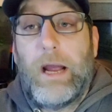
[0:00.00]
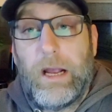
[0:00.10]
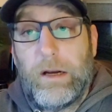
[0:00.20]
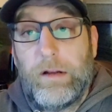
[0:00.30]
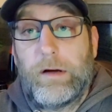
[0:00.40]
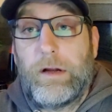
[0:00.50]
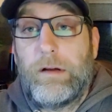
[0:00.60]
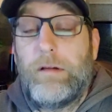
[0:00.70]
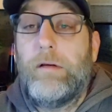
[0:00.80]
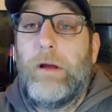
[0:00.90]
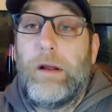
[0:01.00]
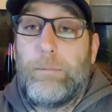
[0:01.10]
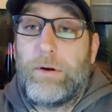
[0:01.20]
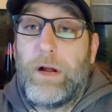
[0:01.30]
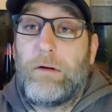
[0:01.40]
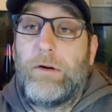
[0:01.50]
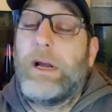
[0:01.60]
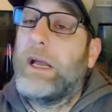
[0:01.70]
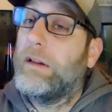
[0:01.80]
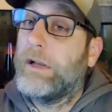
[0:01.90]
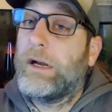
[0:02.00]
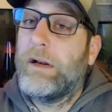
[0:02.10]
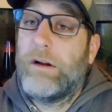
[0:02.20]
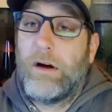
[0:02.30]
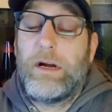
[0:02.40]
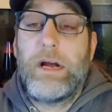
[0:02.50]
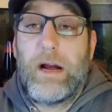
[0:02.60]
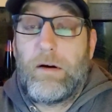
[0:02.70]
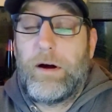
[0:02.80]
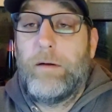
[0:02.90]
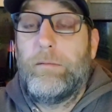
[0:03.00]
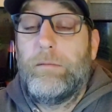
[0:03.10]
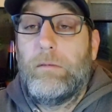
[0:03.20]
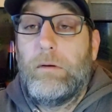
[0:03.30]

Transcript: and in the and particularly in the Kentucky area.